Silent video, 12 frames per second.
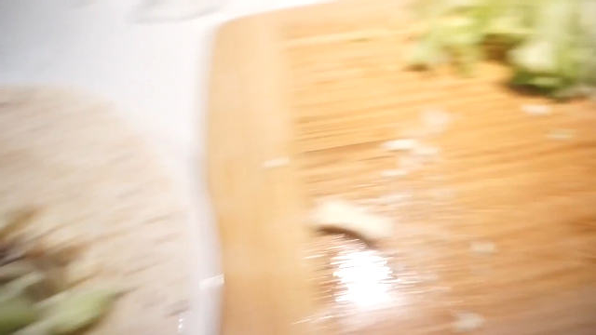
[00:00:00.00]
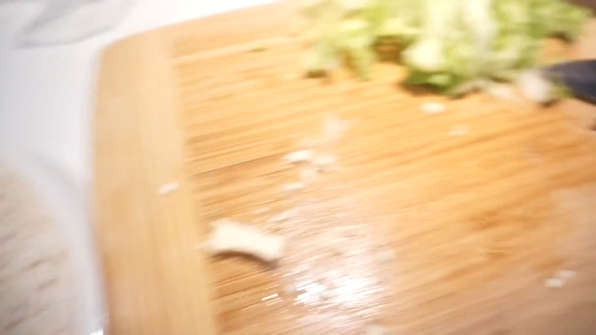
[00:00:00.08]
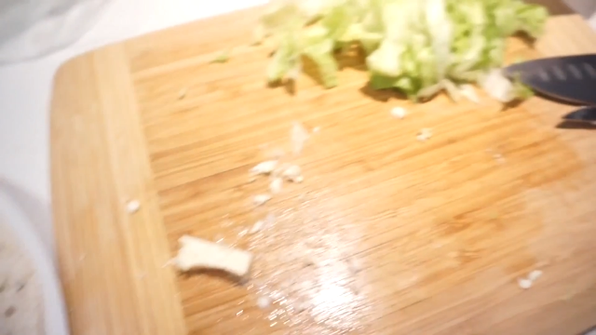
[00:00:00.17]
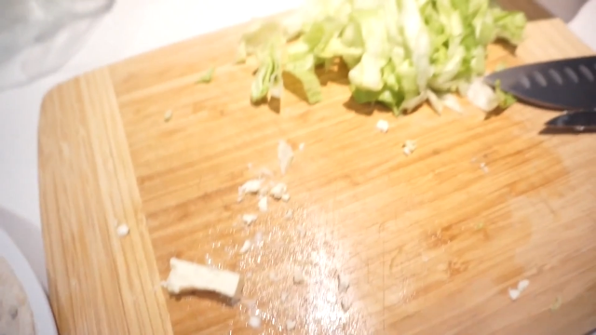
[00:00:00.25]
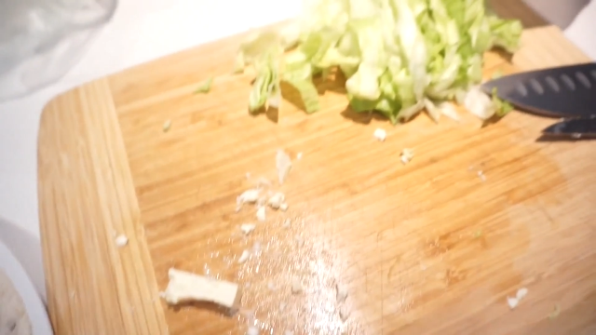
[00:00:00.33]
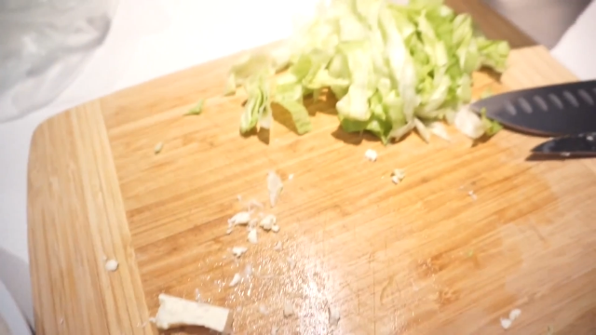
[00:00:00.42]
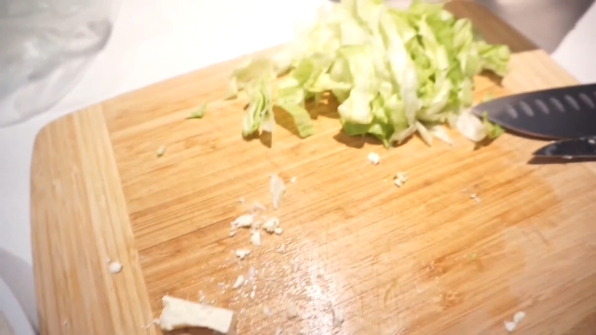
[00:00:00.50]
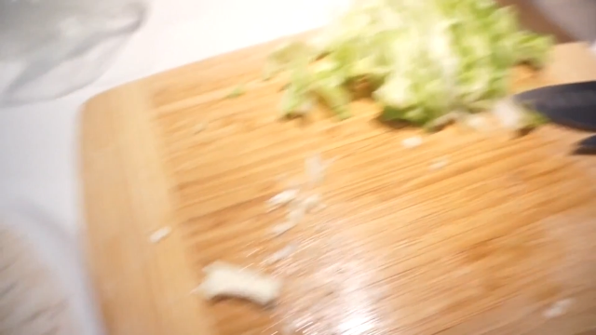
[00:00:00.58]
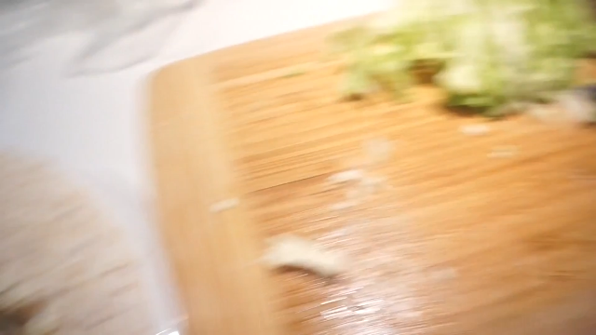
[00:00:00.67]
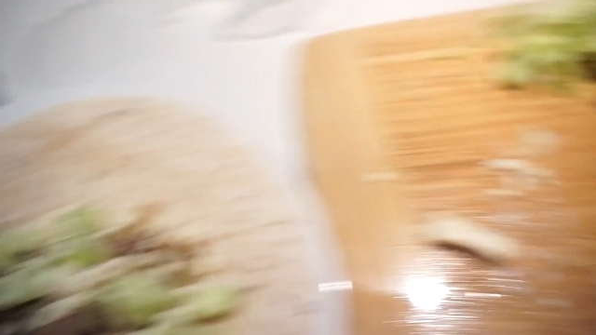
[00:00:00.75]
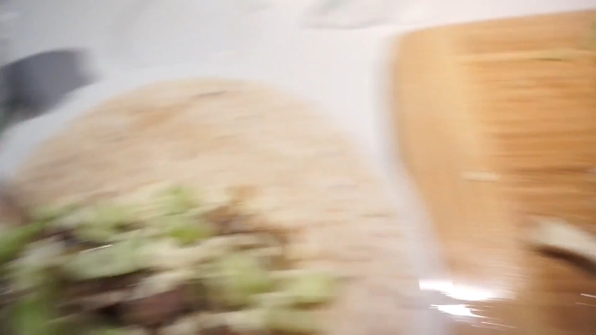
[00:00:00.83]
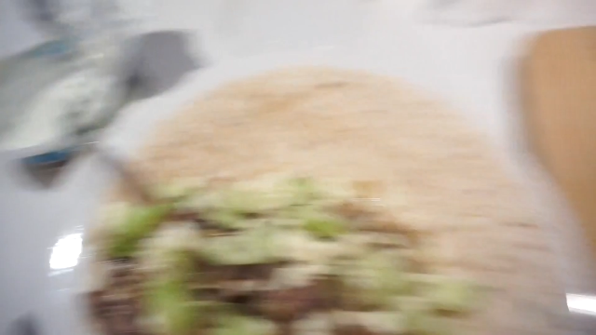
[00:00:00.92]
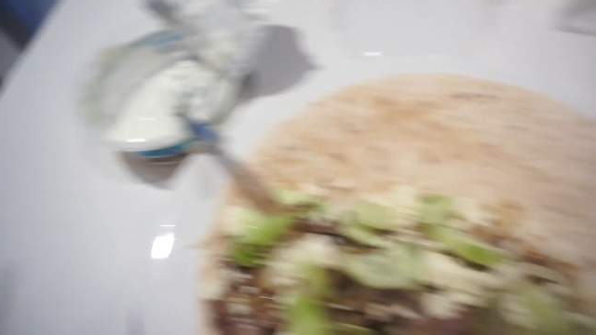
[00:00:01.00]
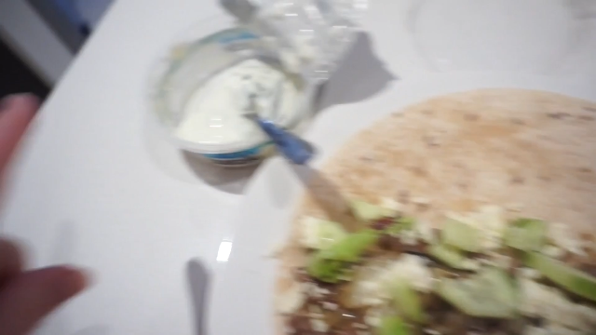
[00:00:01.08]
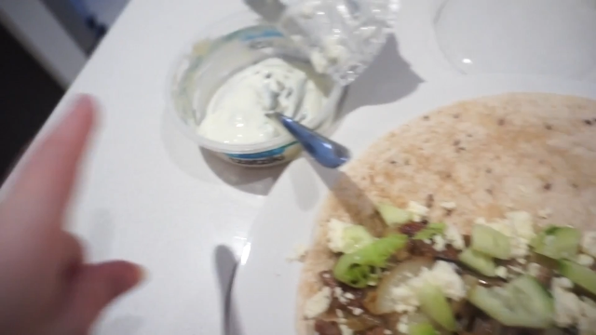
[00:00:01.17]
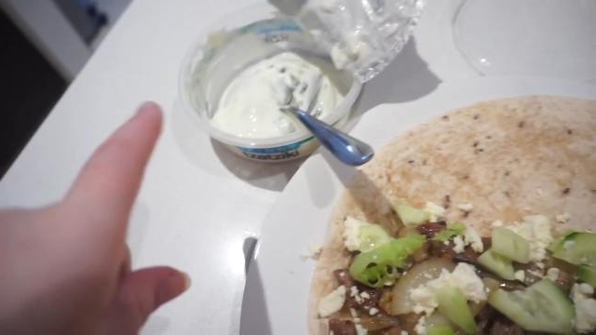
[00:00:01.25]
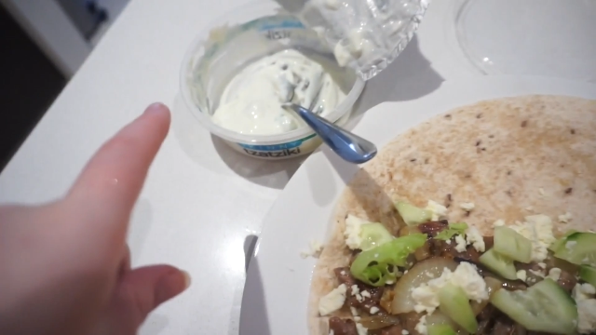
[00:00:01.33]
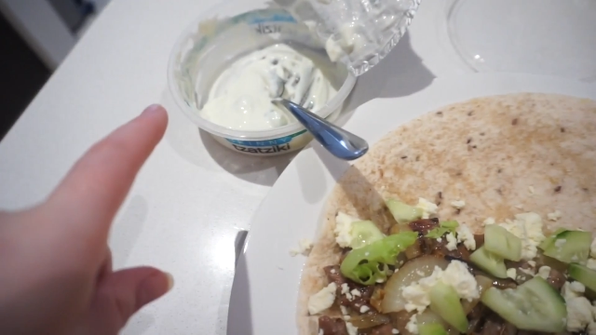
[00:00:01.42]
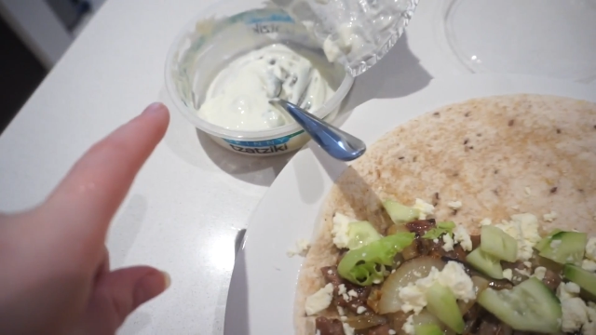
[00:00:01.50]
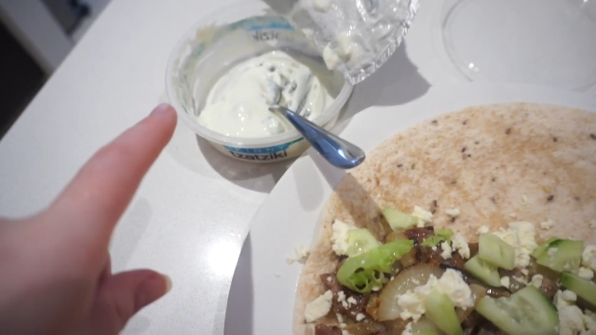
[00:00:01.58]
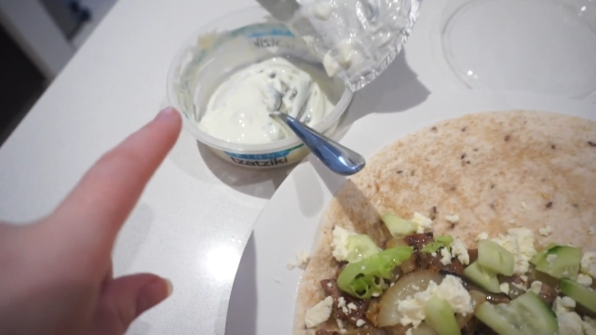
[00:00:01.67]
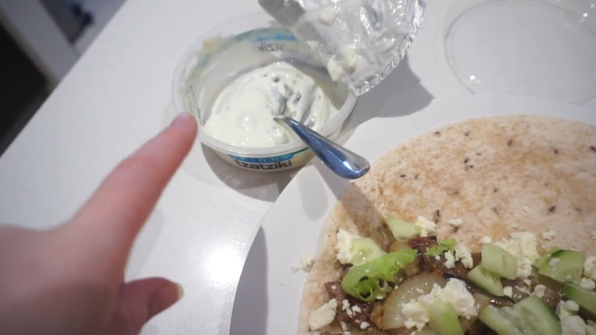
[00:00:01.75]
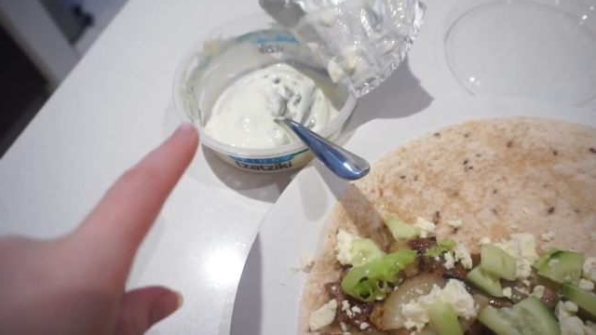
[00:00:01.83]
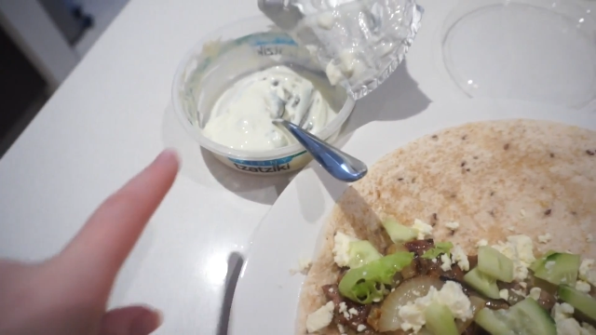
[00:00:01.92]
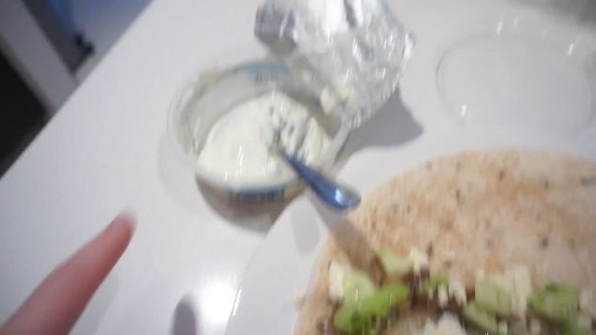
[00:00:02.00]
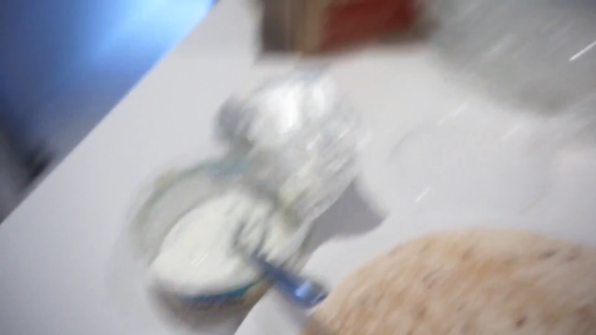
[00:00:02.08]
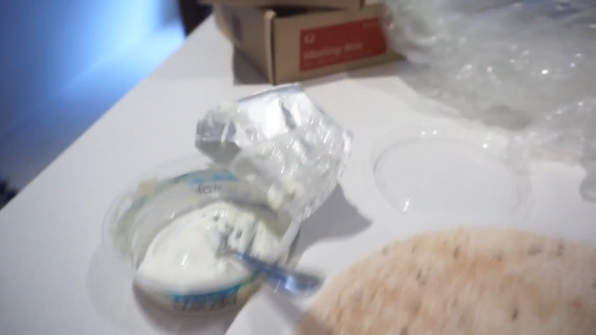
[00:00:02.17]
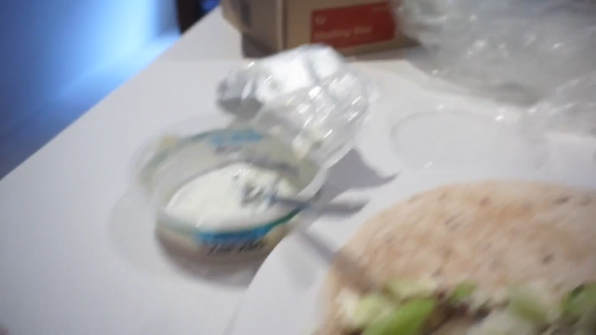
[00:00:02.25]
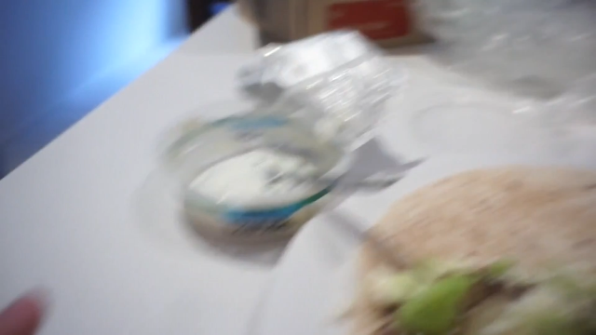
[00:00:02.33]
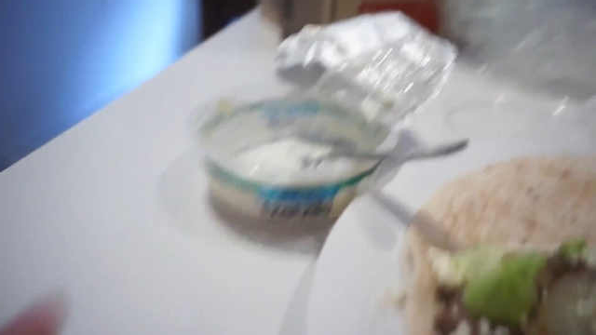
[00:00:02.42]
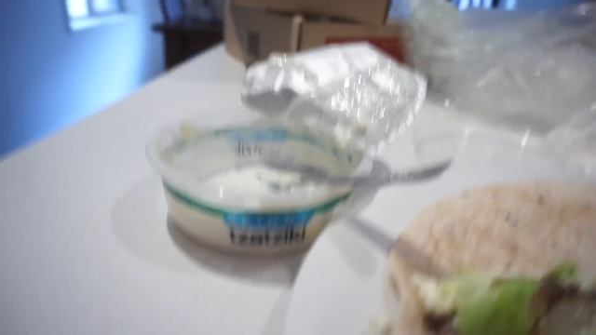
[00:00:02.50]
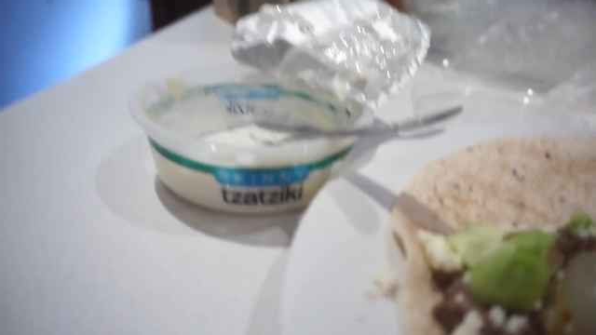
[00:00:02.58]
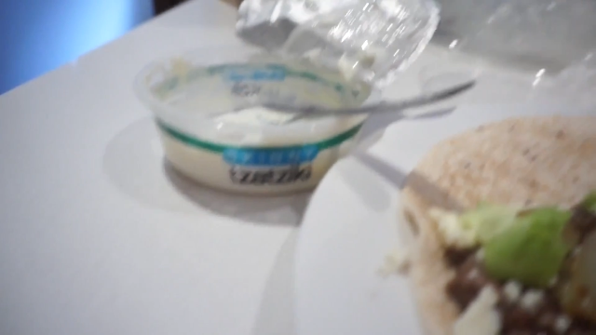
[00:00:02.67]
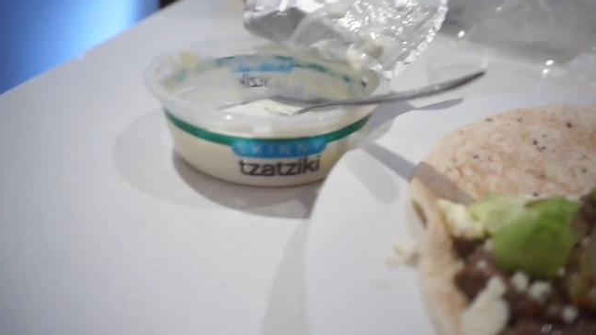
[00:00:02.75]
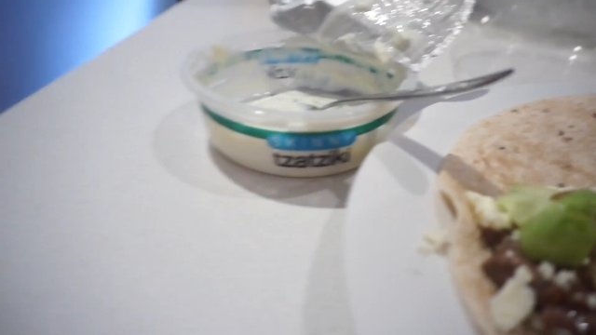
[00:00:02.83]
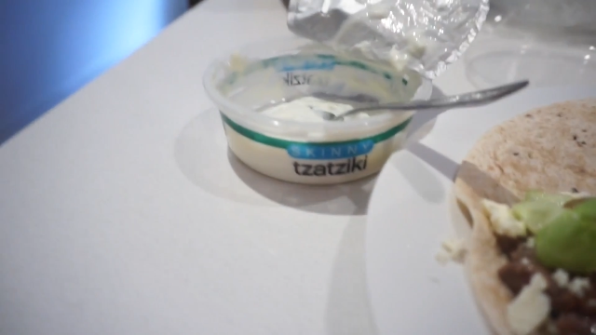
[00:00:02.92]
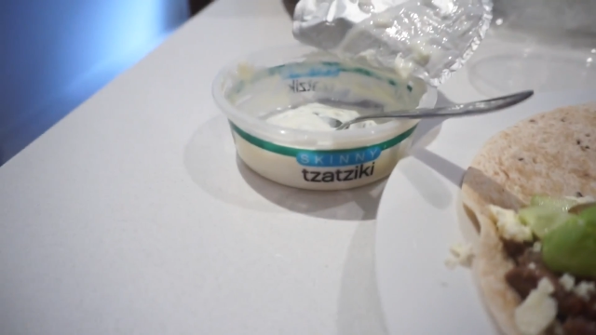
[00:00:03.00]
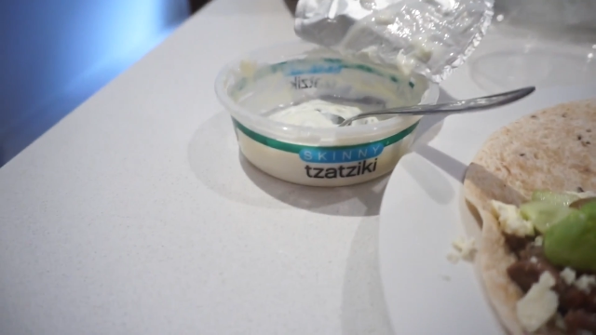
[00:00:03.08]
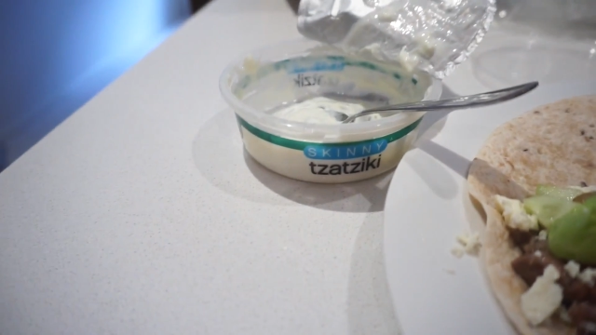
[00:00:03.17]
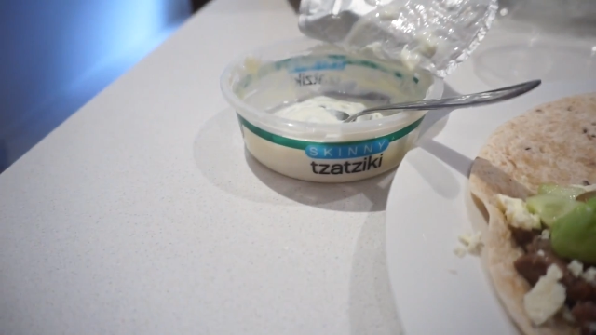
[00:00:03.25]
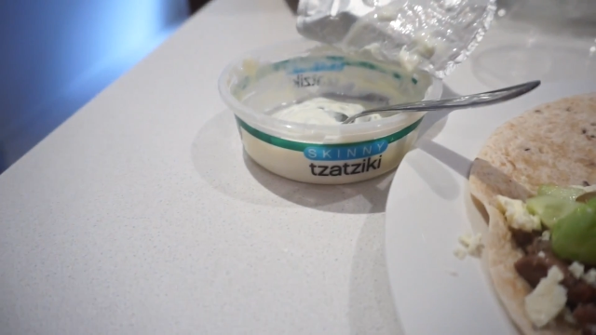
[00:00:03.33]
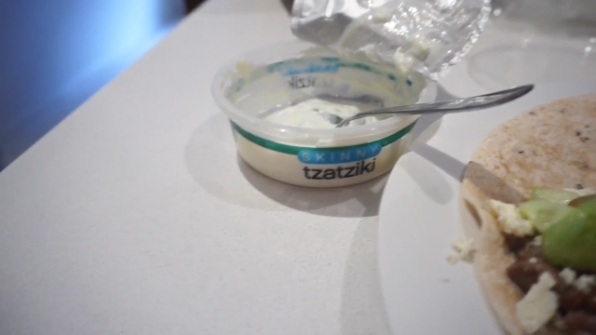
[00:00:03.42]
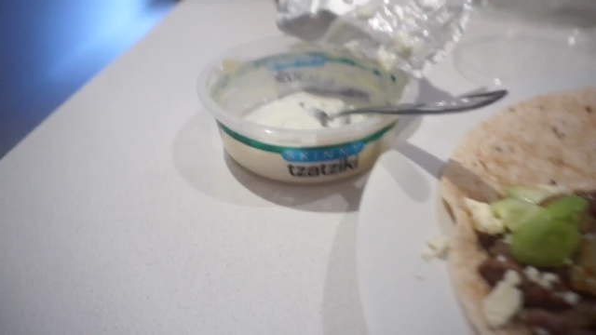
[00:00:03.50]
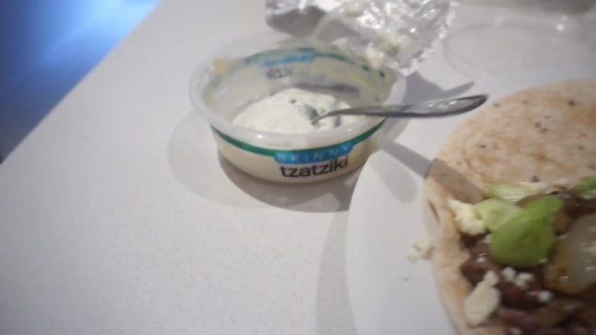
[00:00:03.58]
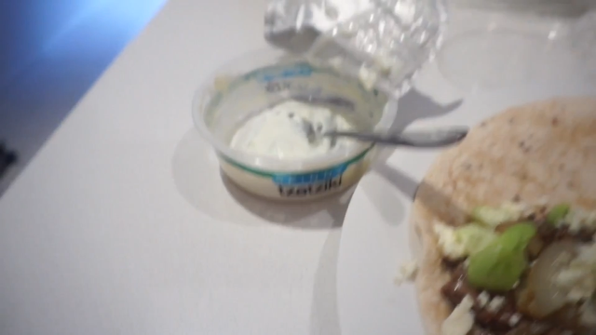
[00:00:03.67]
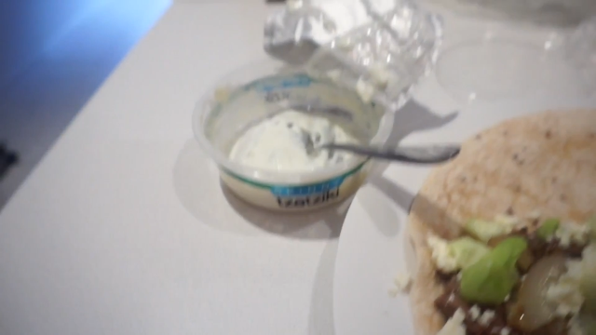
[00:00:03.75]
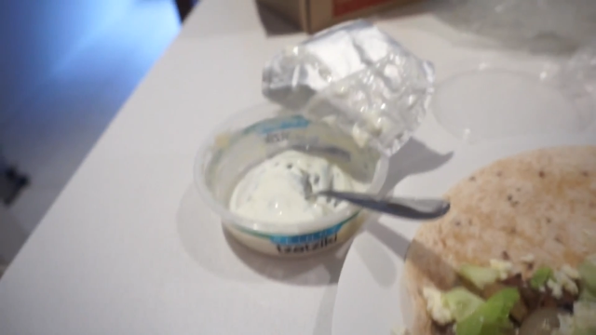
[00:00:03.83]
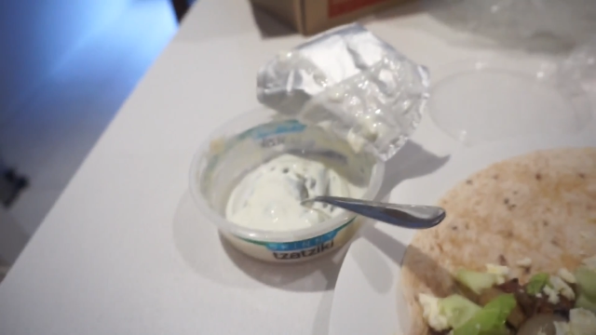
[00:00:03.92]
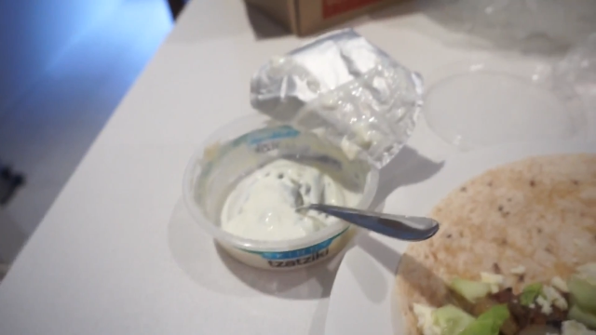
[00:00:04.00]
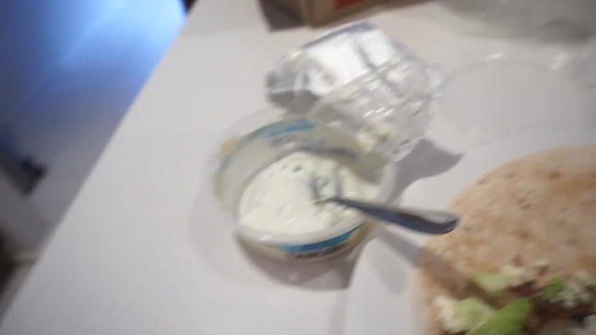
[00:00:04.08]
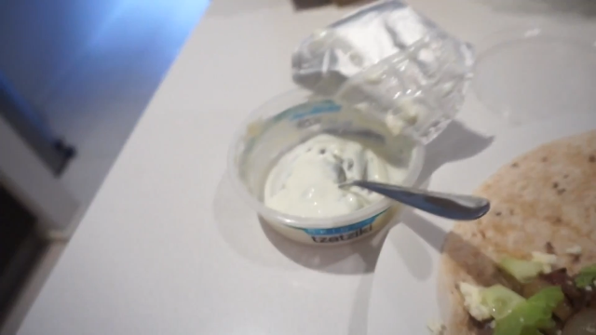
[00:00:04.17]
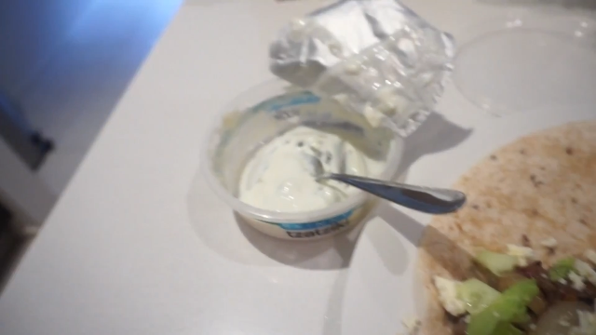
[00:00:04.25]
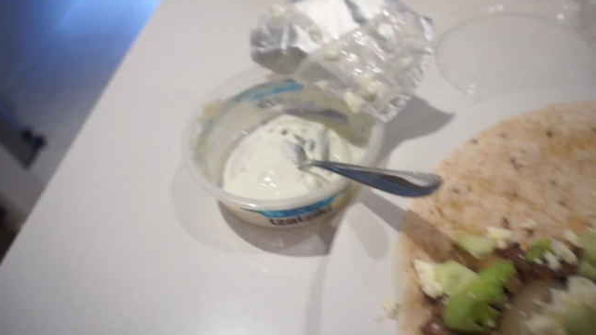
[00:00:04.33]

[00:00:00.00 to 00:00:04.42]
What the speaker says: No face is visible, so there are no lips to read.